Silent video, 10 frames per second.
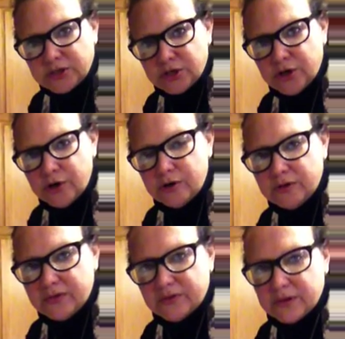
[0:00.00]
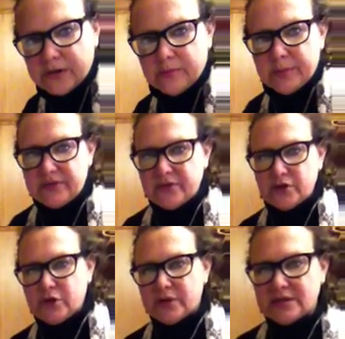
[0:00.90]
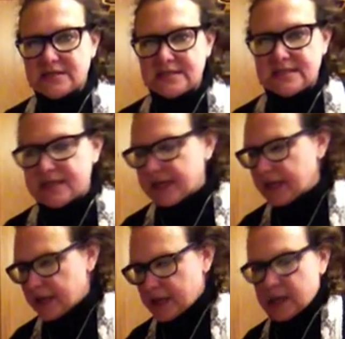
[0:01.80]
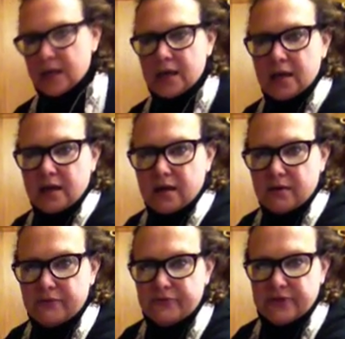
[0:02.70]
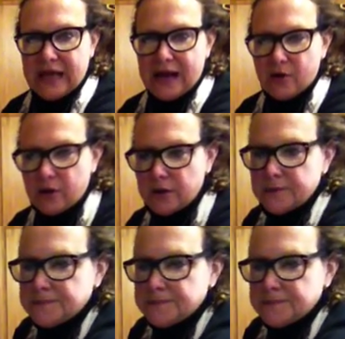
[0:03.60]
to turn this a little bit so you can see flour